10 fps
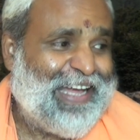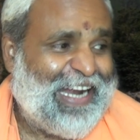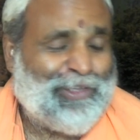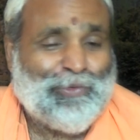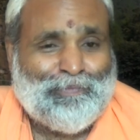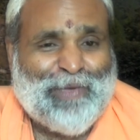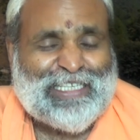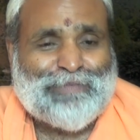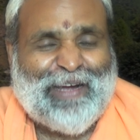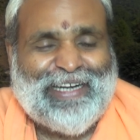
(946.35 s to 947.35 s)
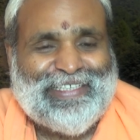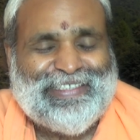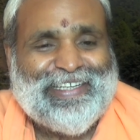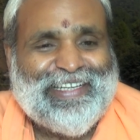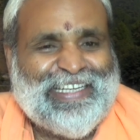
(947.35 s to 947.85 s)
And the best part
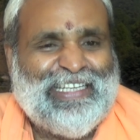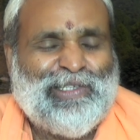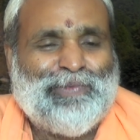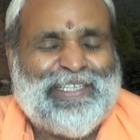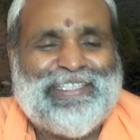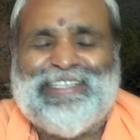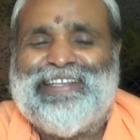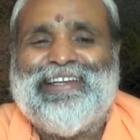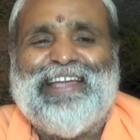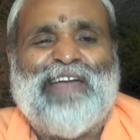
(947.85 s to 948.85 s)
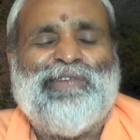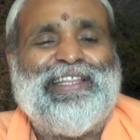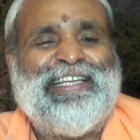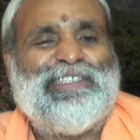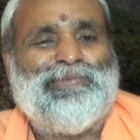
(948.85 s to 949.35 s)
is, in university,
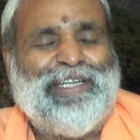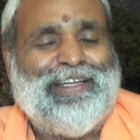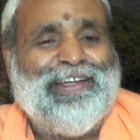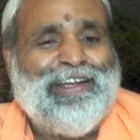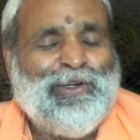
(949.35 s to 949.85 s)
everything is free.